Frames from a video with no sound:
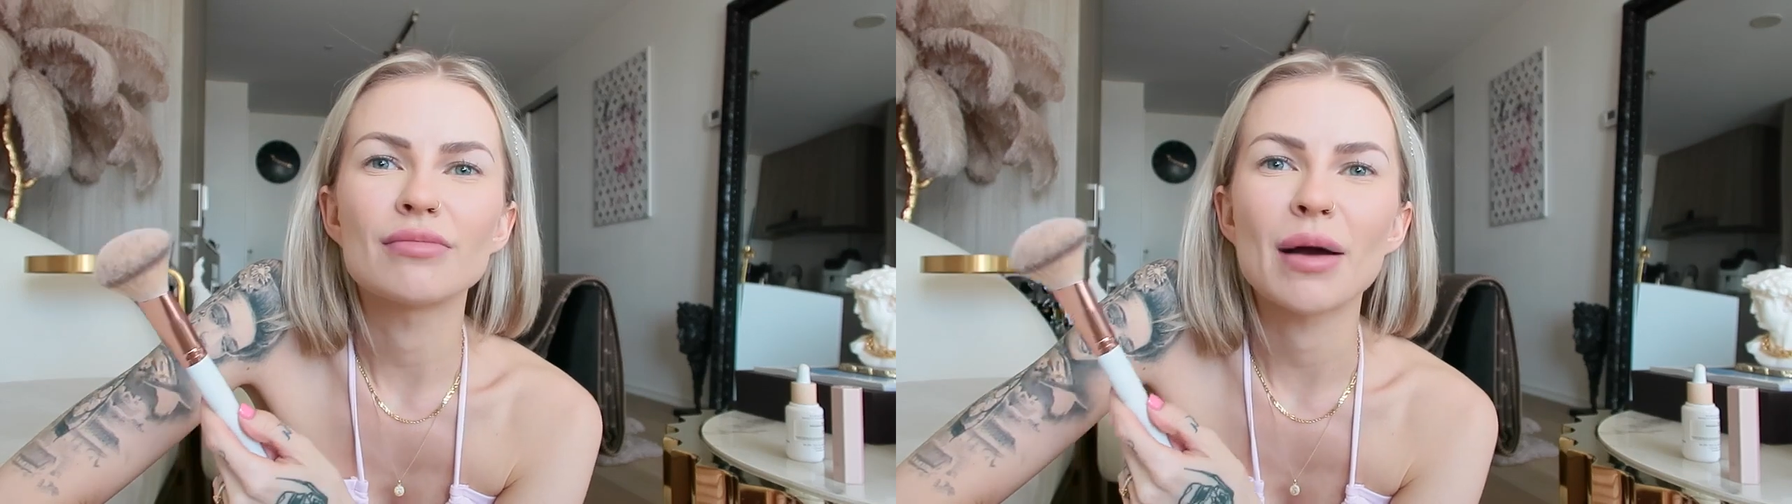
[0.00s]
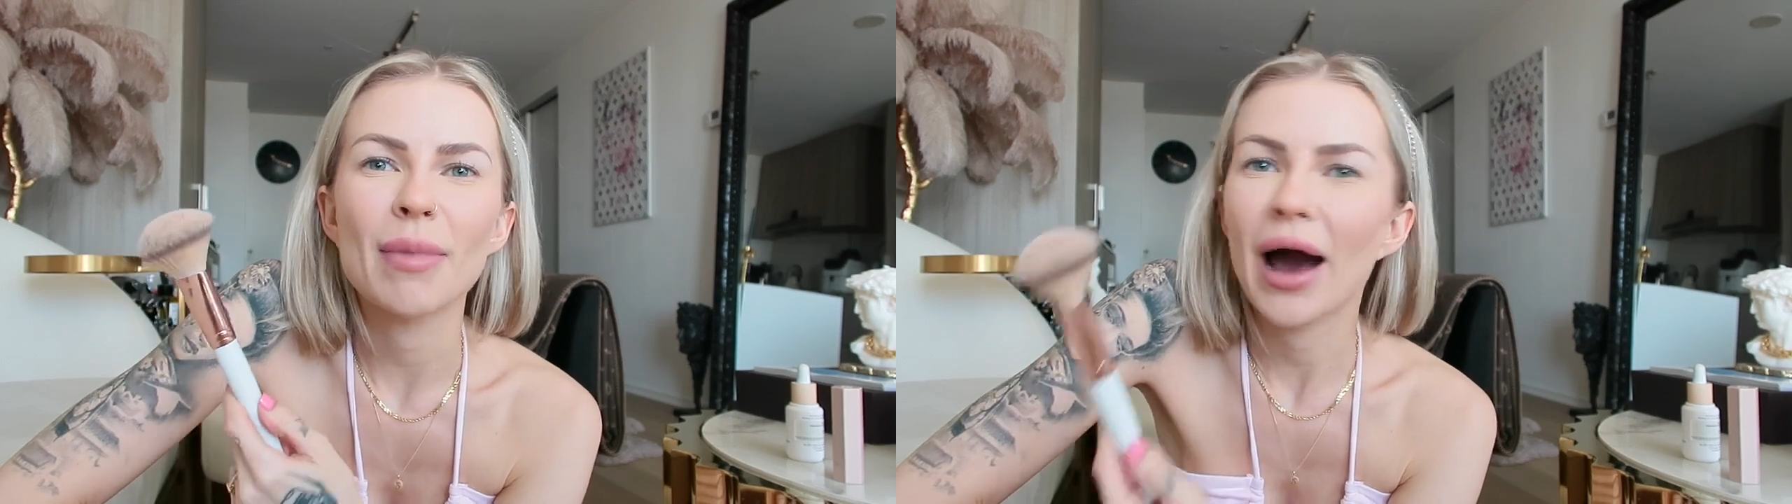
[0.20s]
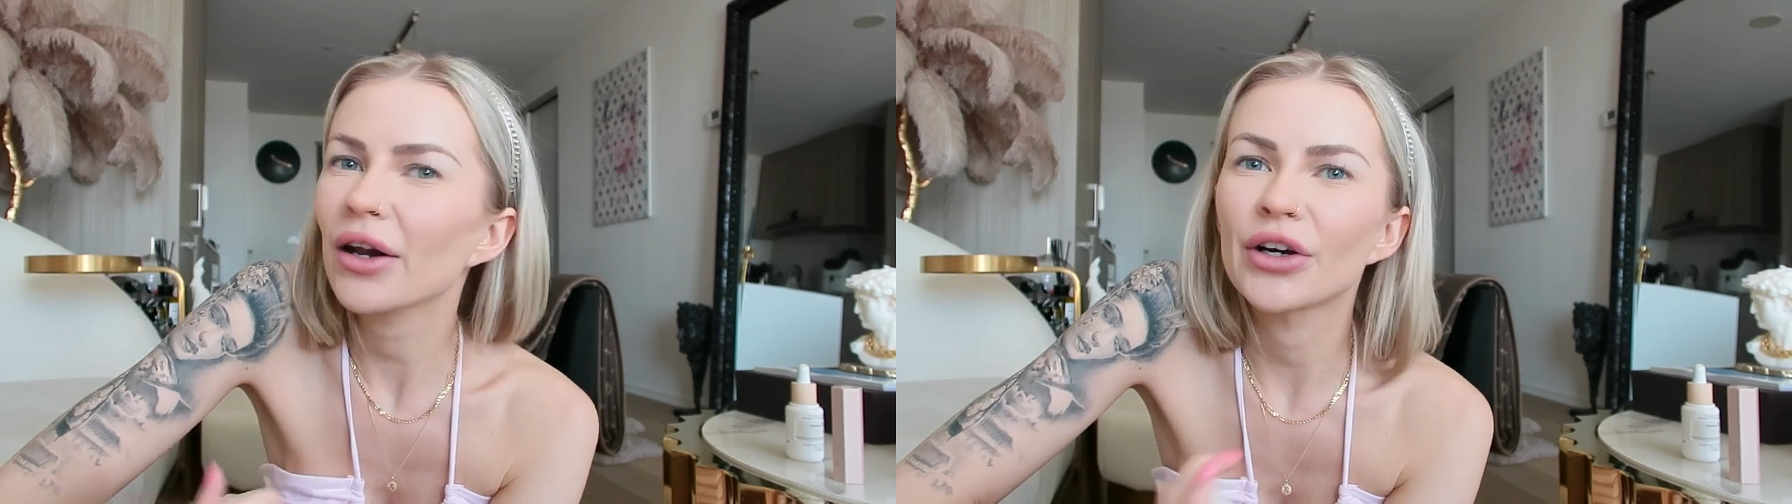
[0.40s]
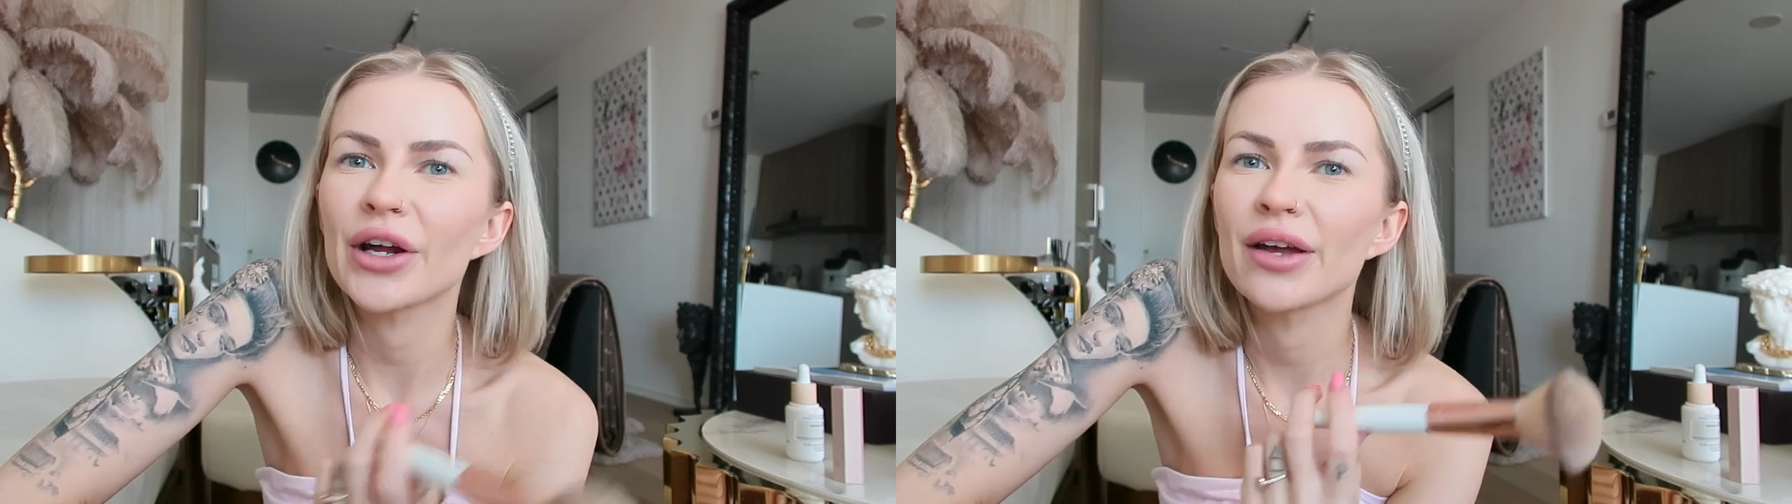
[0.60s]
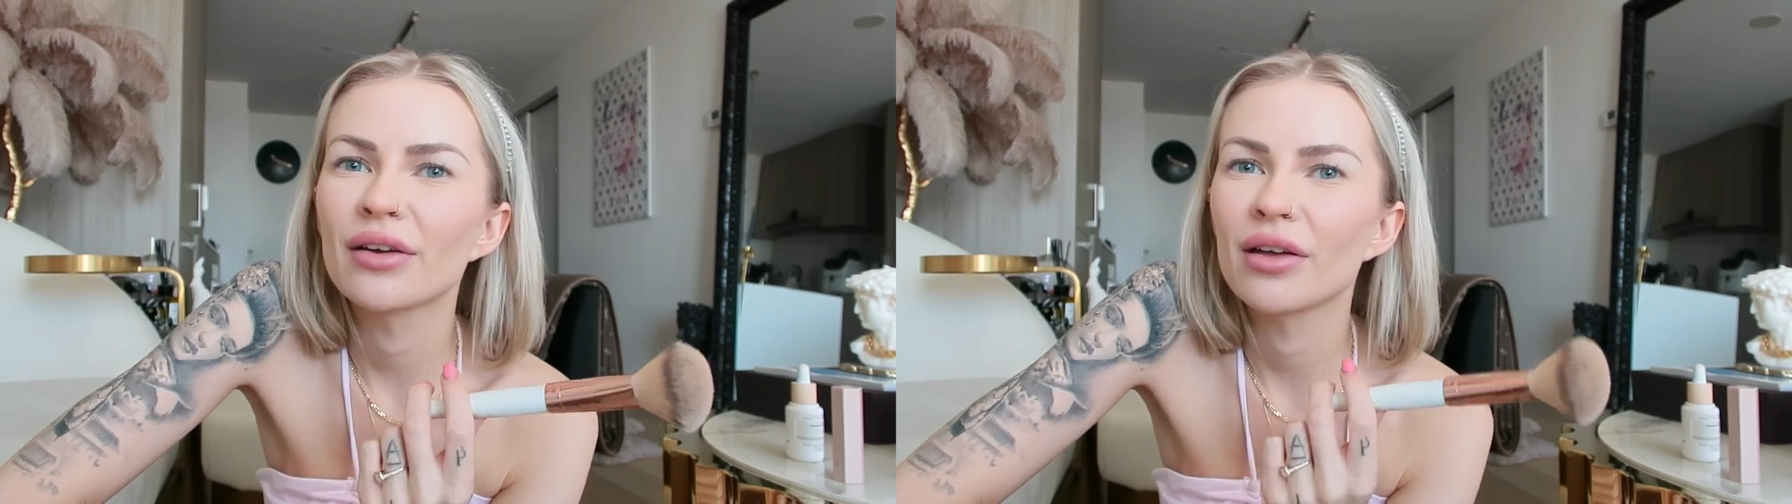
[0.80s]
my battery.